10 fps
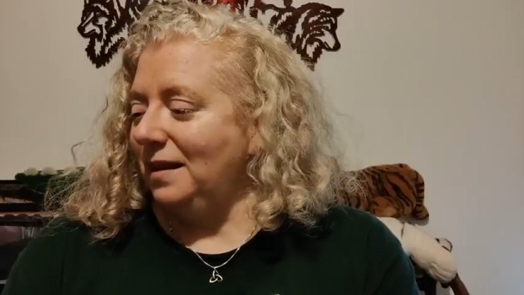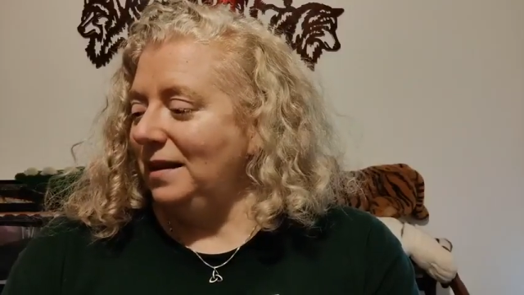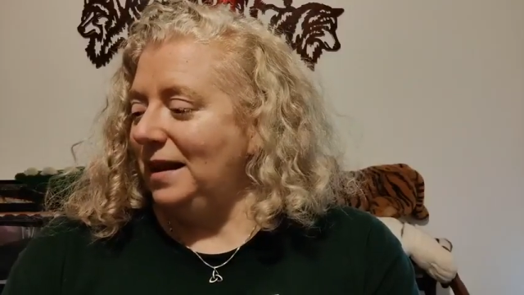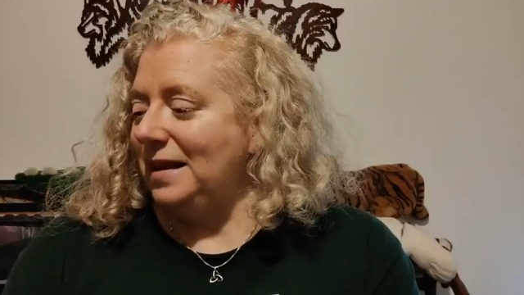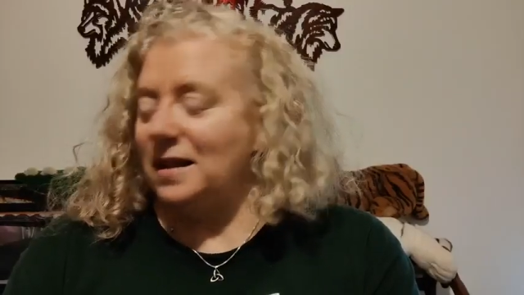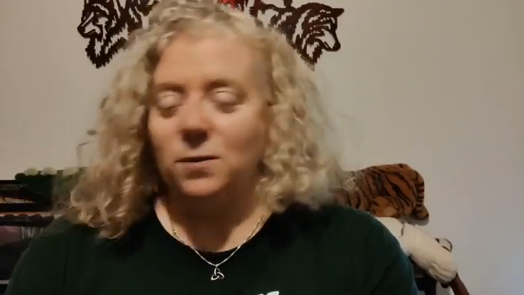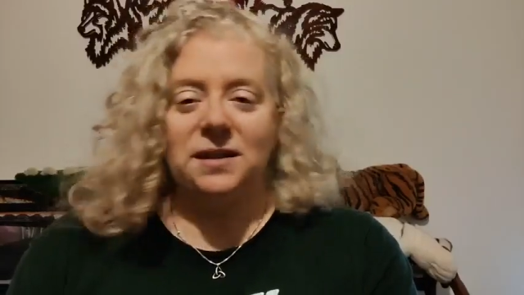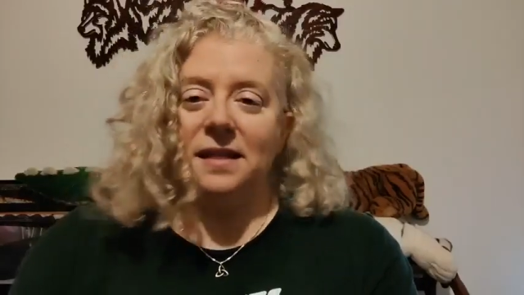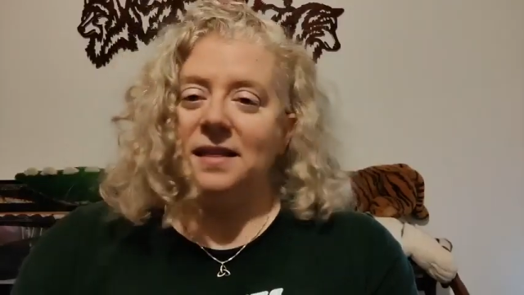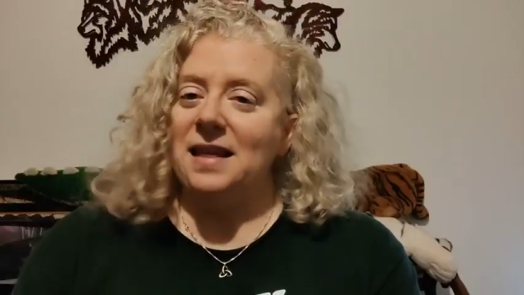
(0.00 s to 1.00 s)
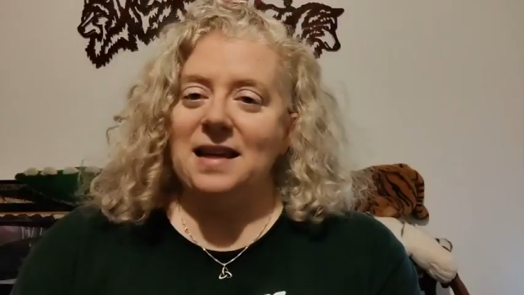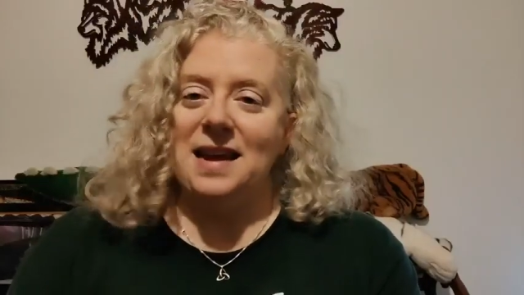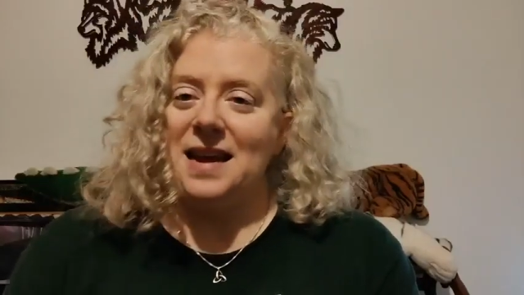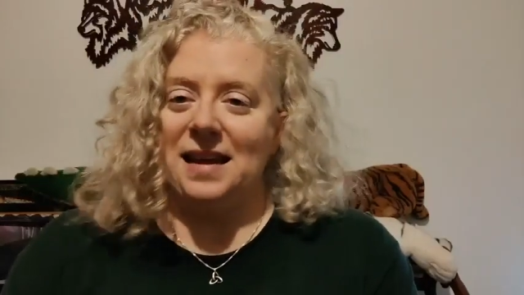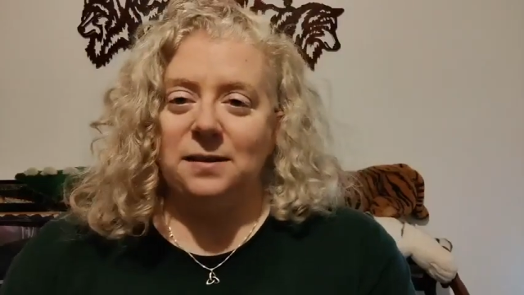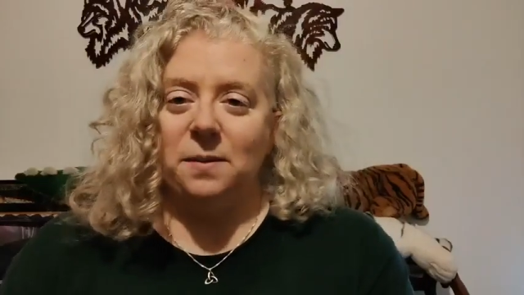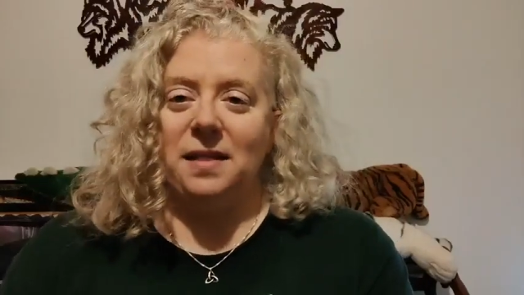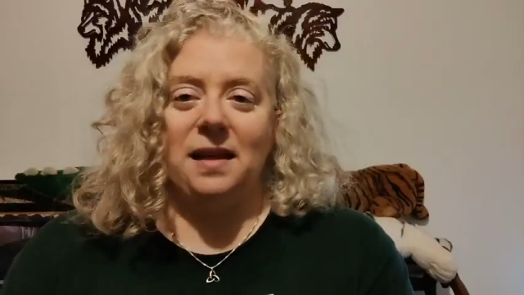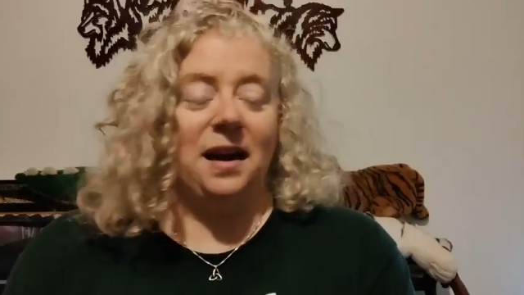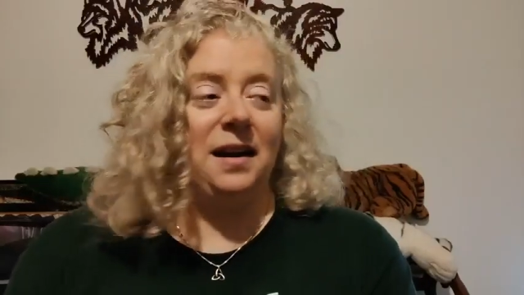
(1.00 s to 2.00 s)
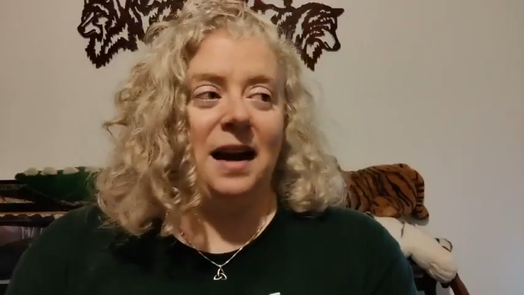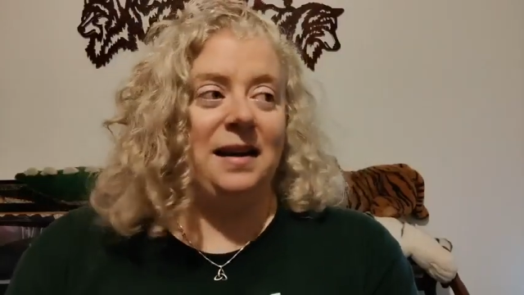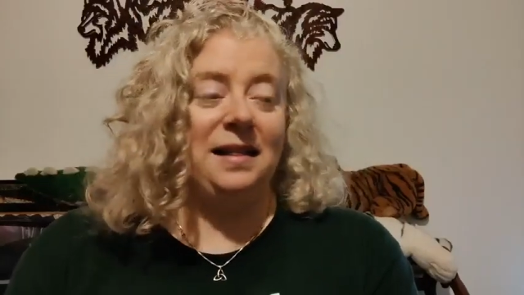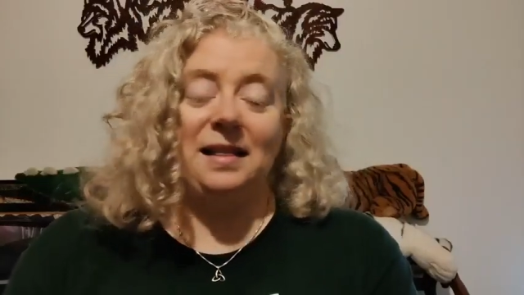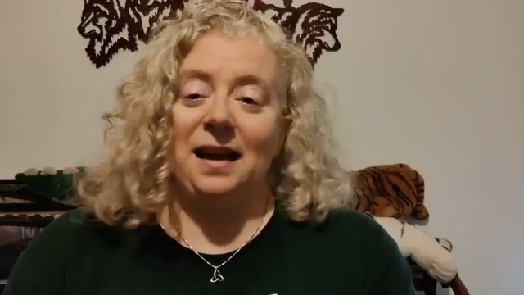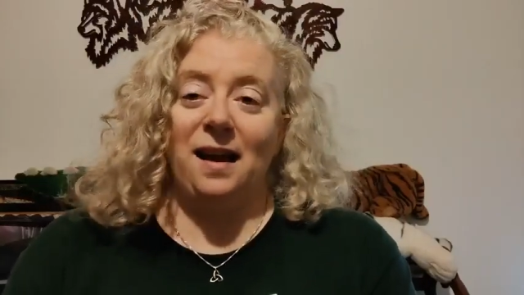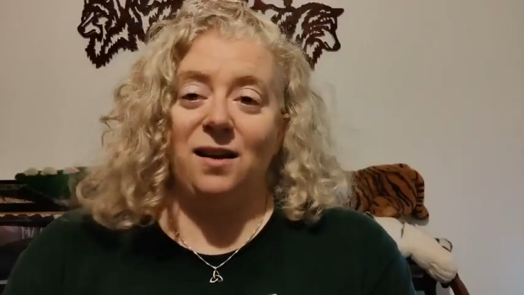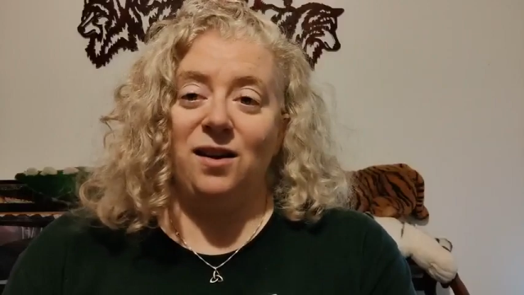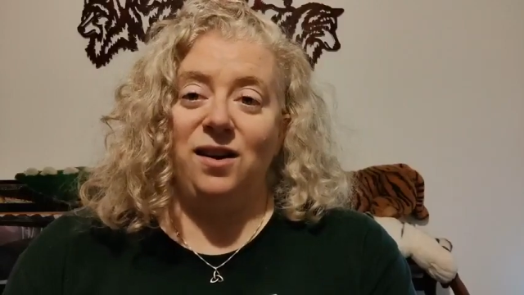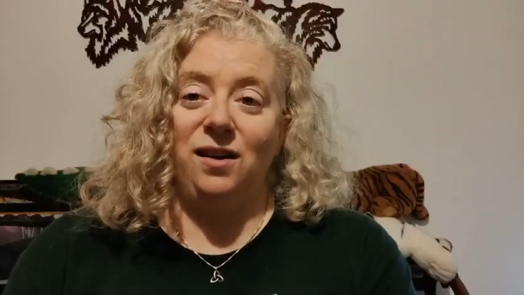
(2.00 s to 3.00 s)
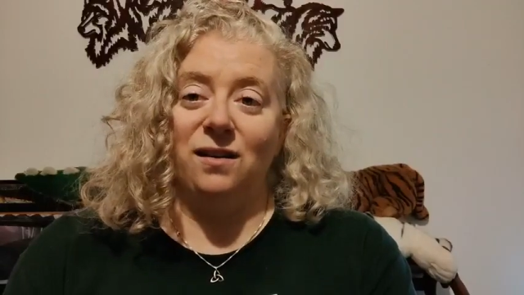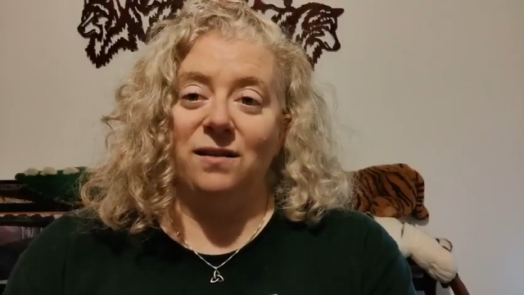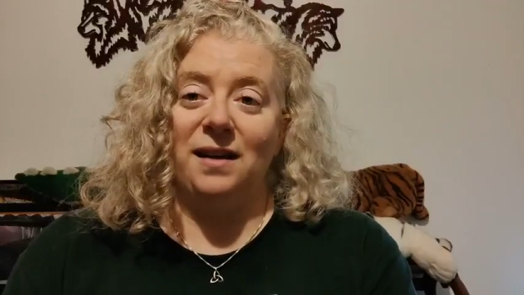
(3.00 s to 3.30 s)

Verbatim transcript: he, there was nothing that he asked me that I, I didn't think I could do.